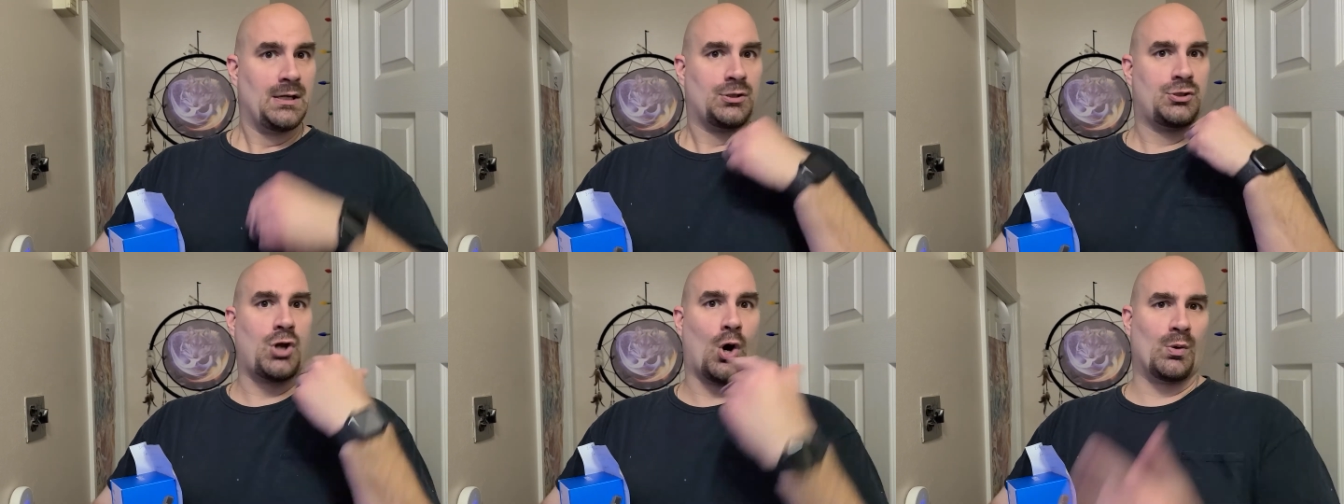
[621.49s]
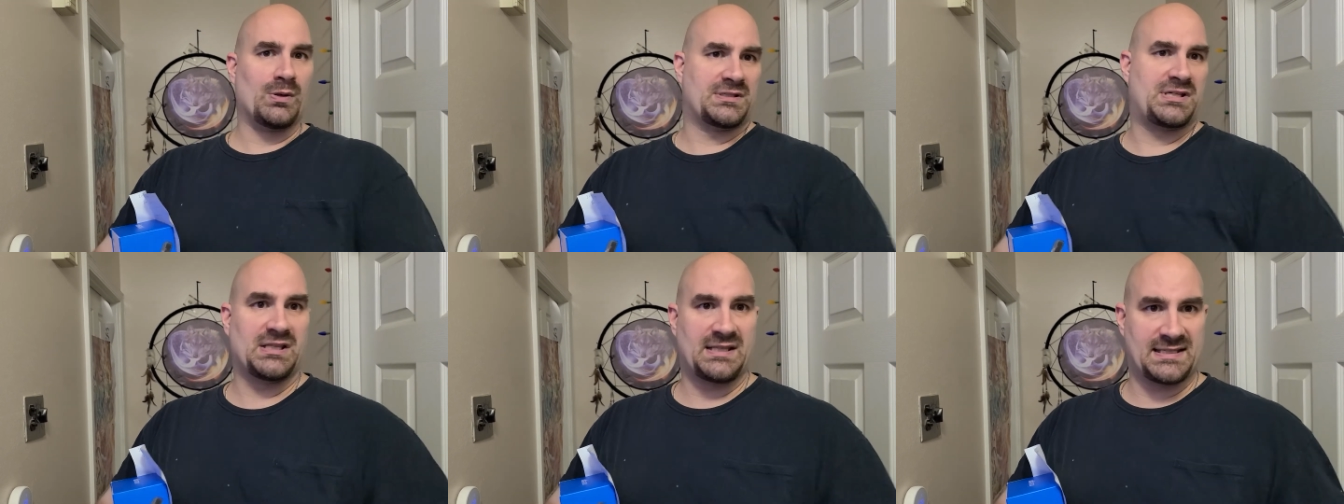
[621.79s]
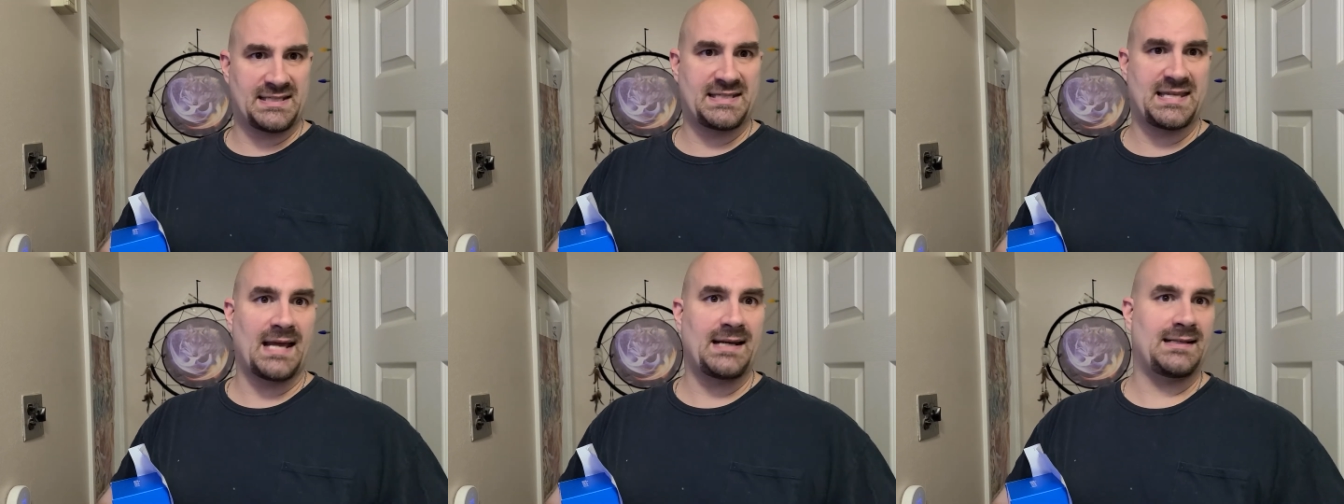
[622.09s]
go into the
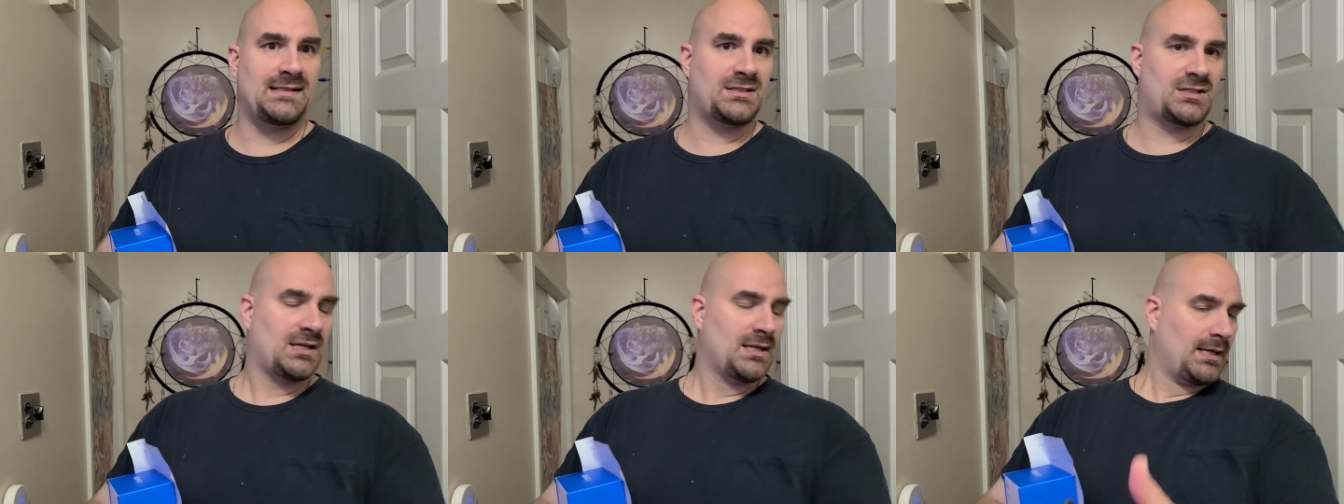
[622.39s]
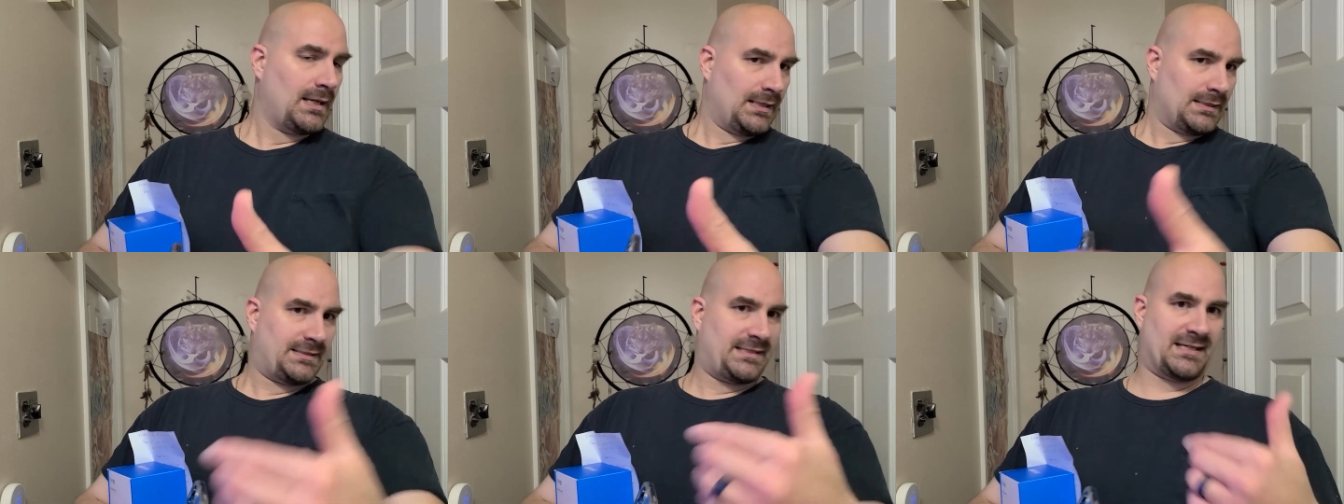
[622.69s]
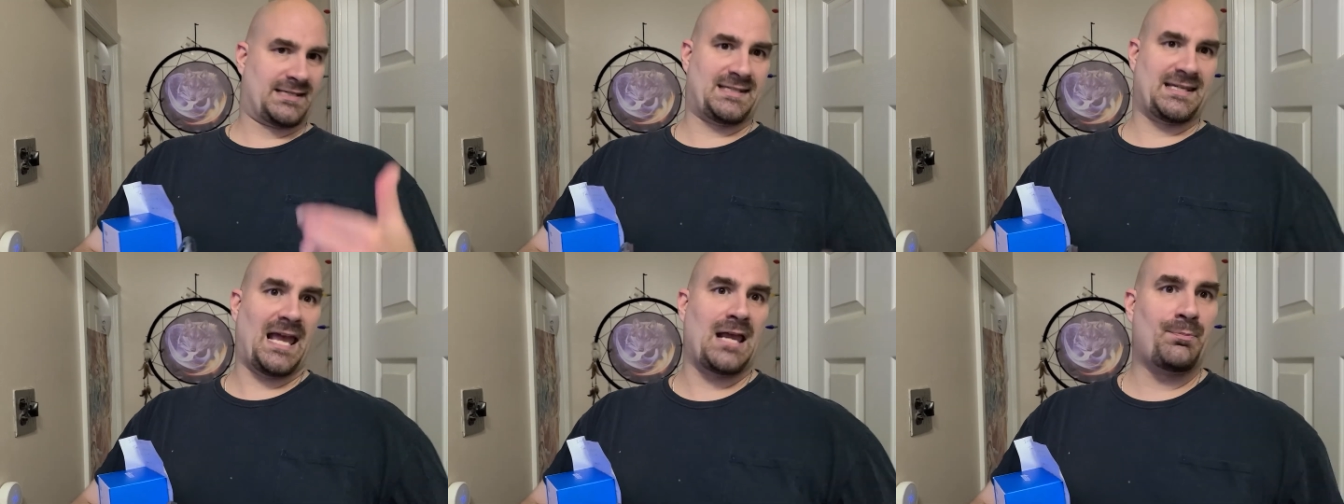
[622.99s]
settings,
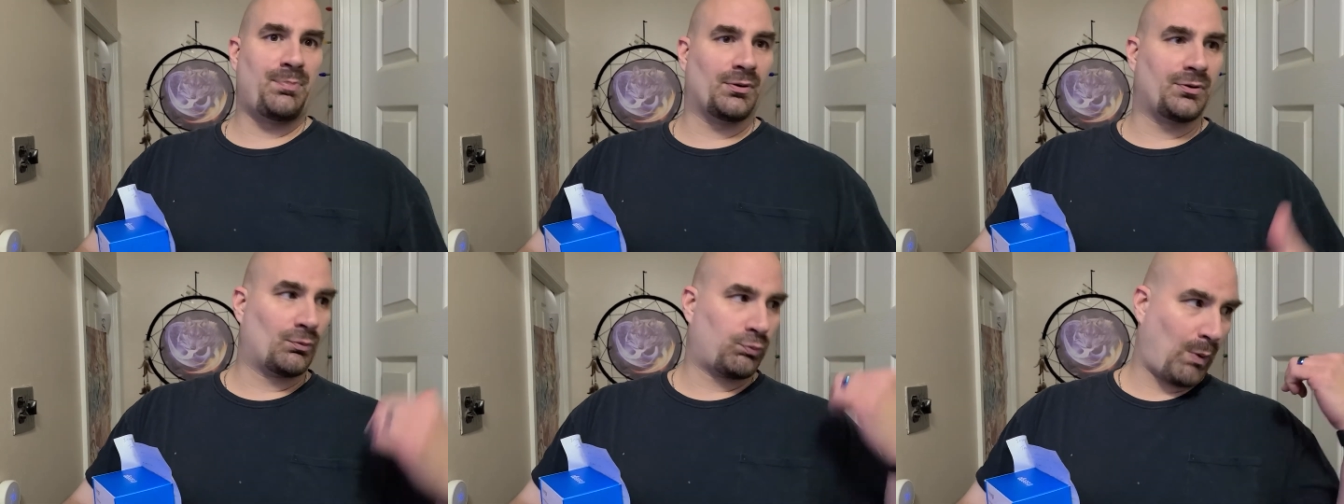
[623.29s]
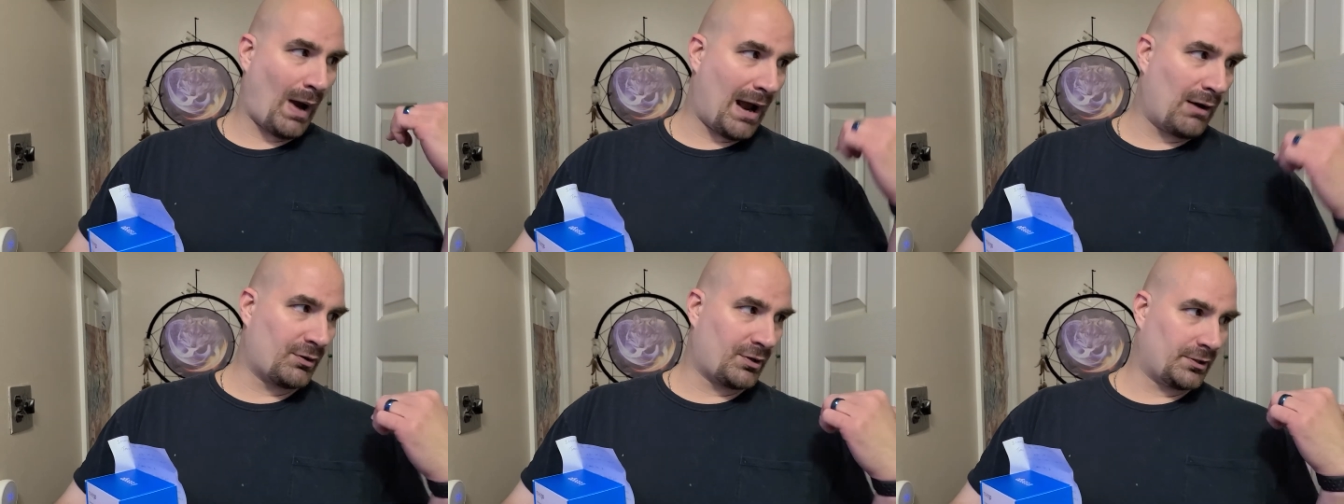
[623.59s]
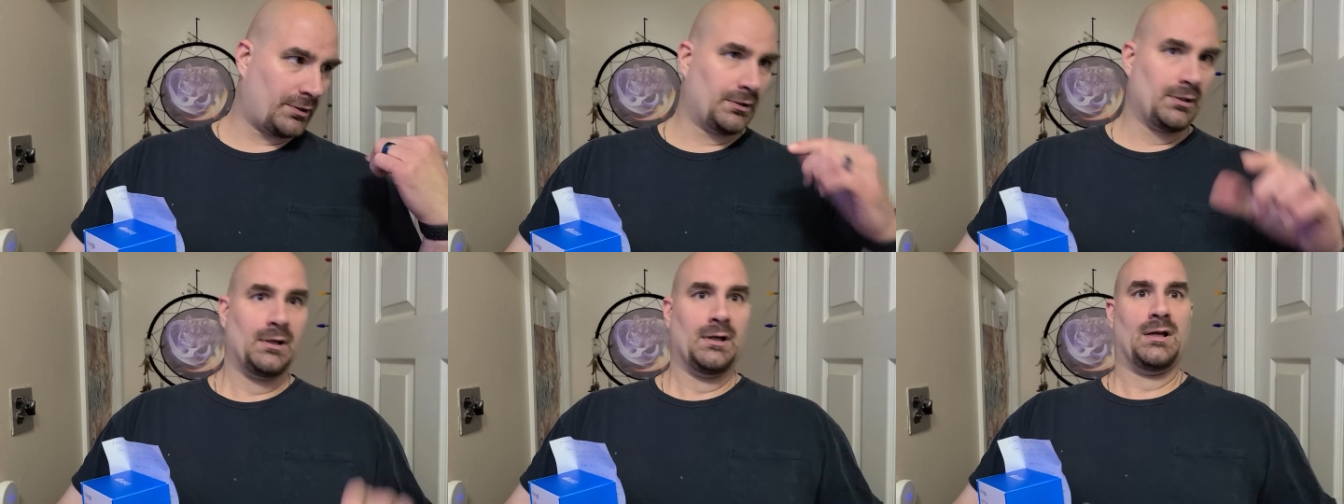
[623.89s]
disable the
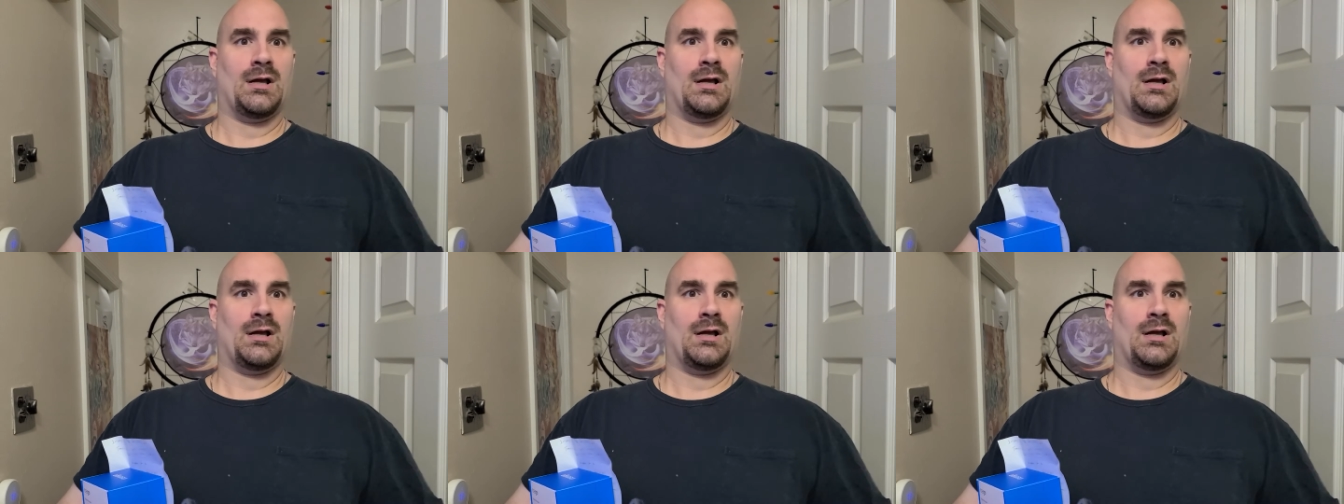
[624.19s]
router,